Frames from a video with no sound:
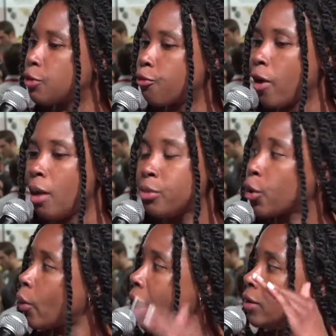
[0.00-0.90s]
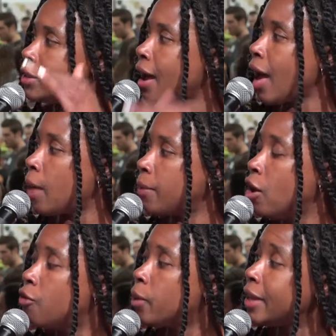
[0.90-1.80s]
from the ground up,
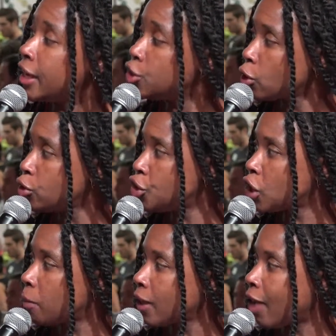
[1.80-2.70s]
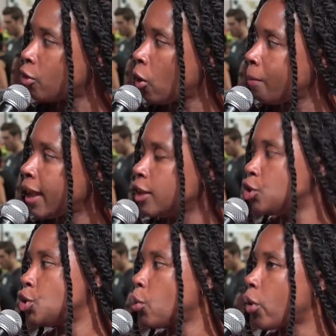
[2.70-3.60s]
from the internship level, making
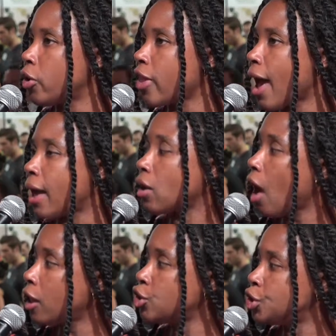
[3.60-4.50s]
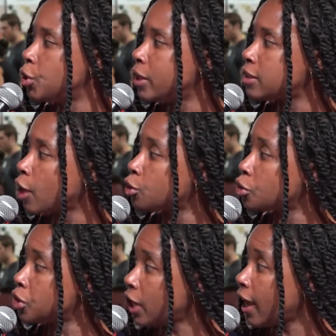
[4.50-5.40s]
sure that college students
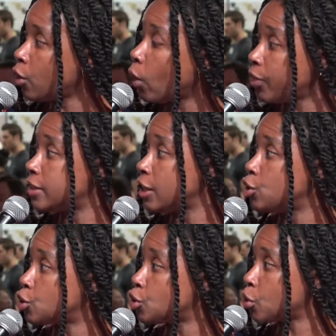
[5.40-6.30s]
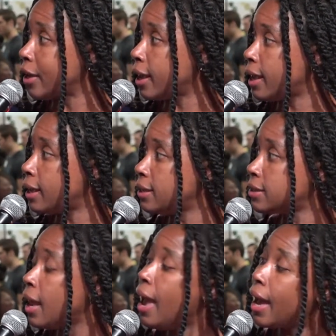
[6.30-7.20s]
understand what this industry
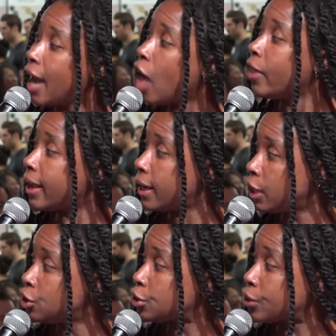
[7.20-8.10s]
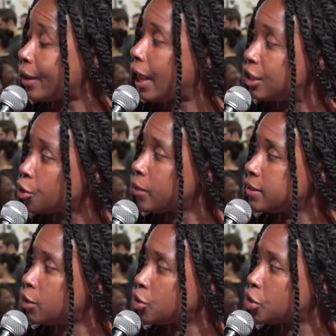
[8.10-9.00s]
is and how they can enter, enter
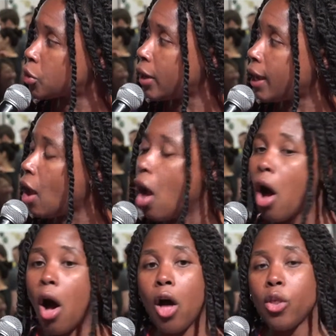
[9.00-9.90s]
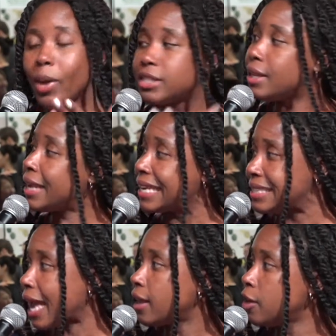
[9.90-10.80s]
this industry, all the way to the
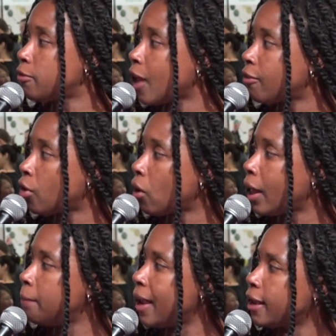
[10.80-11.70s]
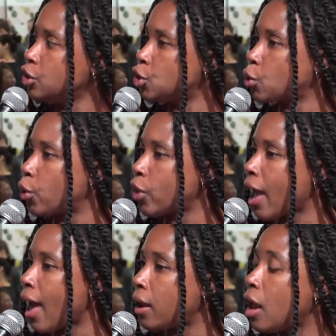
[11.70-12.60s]
executive level, and making sure
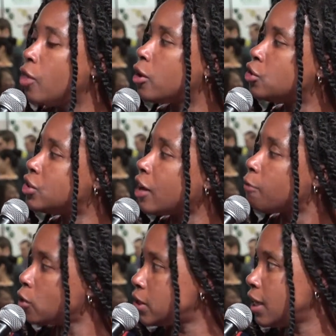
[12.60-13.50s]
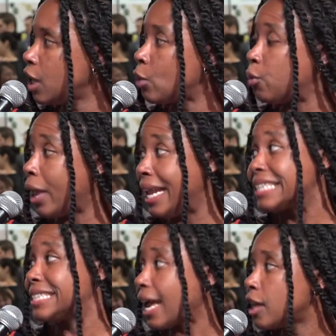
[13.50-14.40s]
that there's diversity in, in
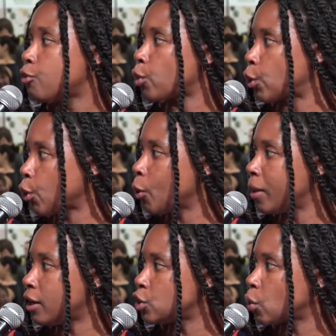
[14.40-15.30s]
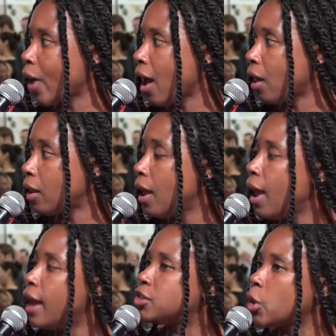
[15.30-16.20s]
executive recruitment as well.
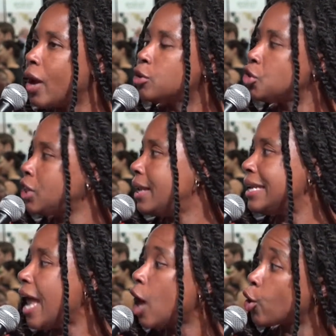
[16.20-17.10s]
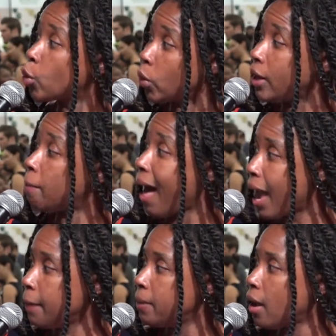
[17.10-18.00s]
And so, understanding how to create a
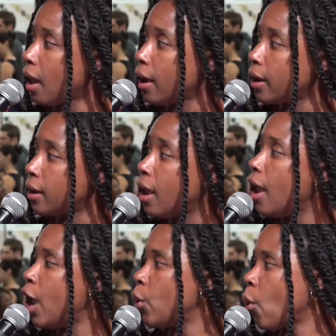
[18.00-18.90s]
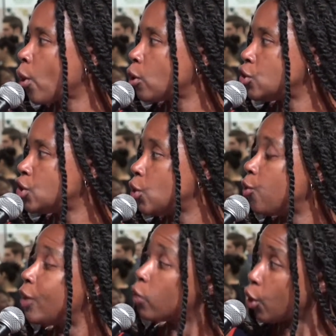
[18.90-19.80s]
pipeline in order
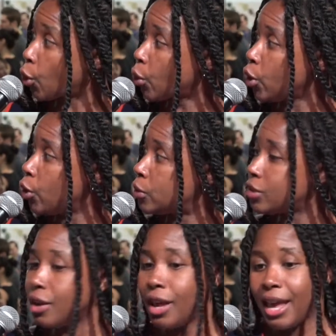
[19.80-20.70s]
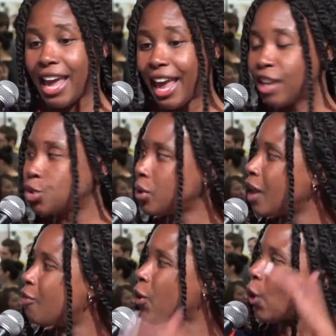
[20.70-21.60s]
to recruit entry
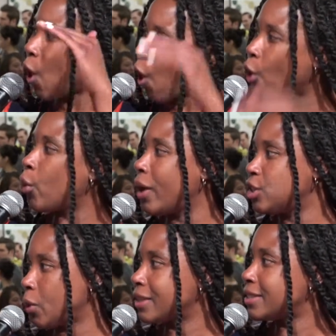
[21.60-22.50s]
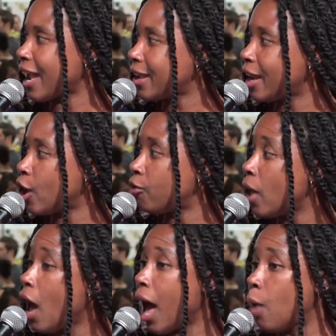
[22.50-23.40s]
level all the way to executive
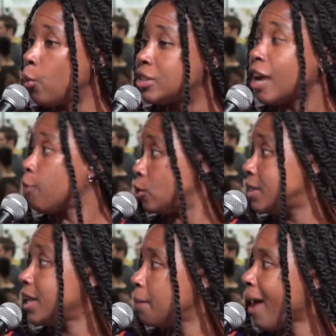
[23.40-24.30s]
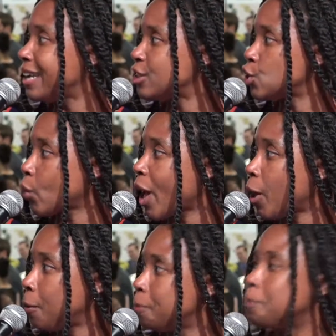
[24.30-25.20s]
um, with diversity in mind as well.